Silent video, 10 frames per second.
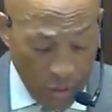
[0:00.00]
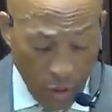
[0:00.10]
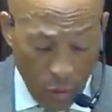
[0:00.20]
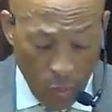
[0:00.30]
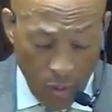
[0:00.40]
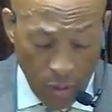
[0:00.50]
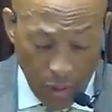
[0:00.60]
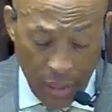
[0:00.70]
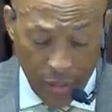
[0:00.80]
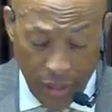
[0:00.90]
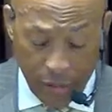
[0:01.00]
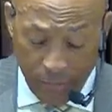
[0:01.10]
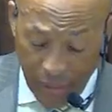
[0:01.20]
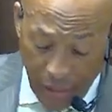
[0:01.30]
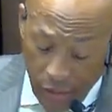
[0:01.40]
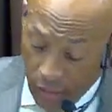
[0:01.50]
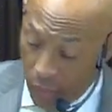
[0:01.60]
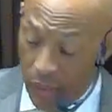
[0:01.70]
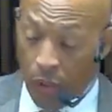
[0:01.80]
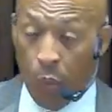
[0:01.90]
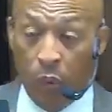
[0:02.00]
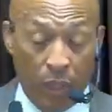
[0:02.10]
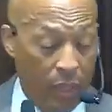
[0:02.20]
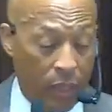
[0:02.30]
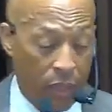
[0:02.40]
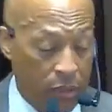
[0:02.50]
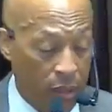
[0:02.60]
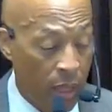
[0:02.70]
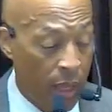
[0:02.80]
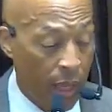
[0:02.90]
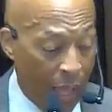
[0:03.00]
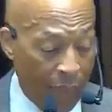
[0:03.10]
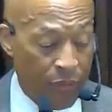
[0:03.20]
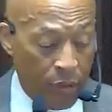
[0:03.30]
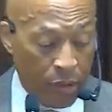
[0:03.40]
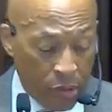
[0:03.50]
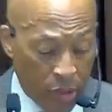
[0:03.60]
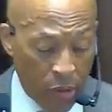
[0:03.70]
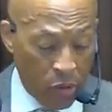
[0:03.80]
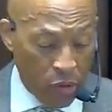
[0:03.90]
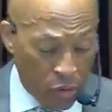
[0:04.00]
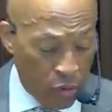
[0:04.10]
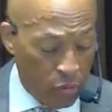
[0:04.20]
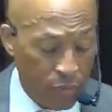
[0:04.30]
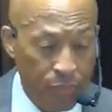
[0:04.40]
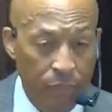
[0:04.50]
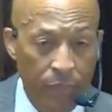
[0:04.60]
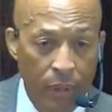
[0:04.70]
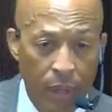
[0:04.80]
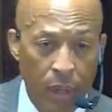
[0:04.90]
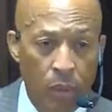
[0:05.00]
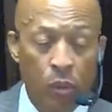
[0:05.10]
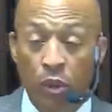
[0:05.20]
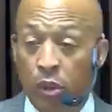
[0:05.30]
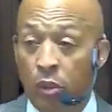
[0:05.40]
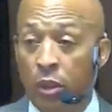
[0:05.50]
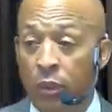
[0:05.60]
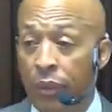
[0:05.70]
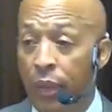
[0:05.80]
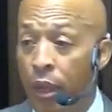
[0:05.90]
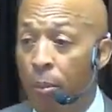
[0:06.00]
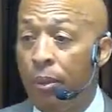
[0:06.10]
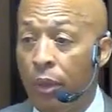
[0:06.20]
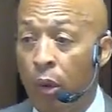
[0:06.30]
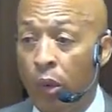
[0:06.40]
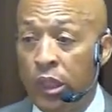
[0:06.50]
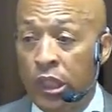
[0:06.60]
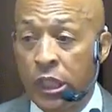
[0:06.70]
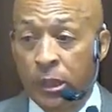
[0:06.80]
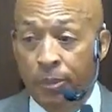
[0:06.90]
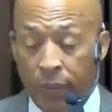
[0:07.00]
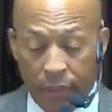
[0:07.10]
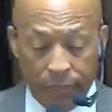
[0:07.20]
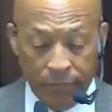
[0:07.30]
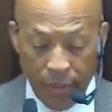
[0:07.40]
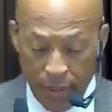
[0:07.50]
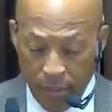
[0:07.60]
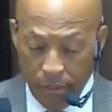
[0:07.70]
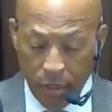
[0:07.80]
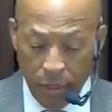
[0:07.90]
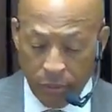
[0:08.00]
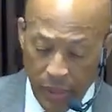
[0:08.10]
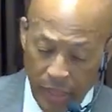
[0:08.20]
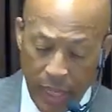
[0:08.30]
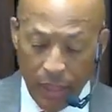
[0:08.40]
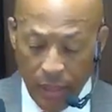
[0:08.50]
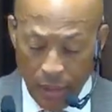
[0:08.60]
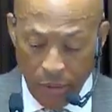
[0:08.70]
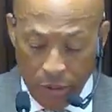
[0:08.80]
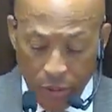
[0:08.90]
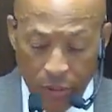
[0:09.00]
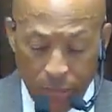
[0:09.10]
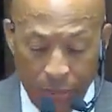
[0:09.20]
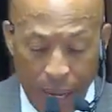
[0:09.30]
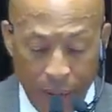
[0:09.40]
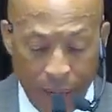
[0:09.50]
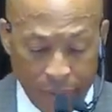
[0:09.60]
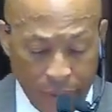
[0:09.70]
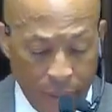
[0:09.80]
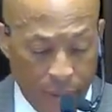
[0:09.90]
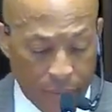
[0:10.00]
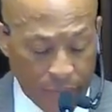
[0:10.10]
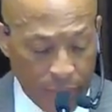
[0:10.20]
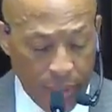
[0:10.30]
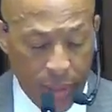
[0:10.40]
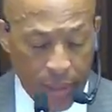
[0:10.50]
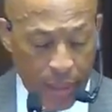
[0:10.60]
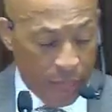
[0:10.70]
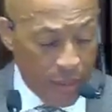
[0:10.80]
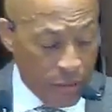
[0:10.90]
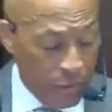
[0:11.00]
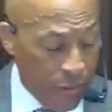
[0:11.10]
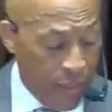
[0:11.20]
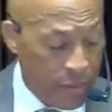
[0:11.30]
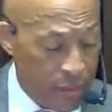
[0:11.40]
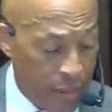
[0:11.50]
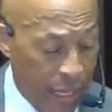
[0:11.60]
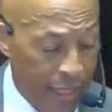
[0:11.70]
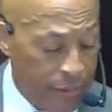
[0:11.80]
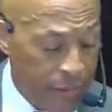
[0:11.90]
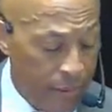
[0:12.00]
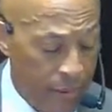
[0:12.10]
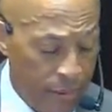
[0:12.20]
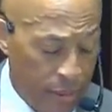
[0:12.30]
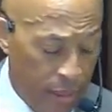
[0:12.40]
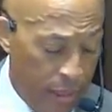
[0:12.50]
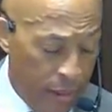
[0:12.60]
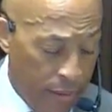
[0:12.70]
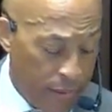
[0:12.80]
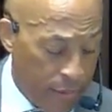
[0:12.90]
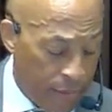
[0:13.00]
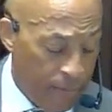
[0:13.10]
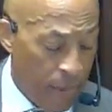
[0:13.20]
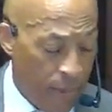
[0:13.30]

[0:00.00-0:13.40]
we know what let us means and we know what let us have to continue to do. we will do it with the help of the Holy Spirit because we can't do it by ourselves. Give us grace tonight to hear, to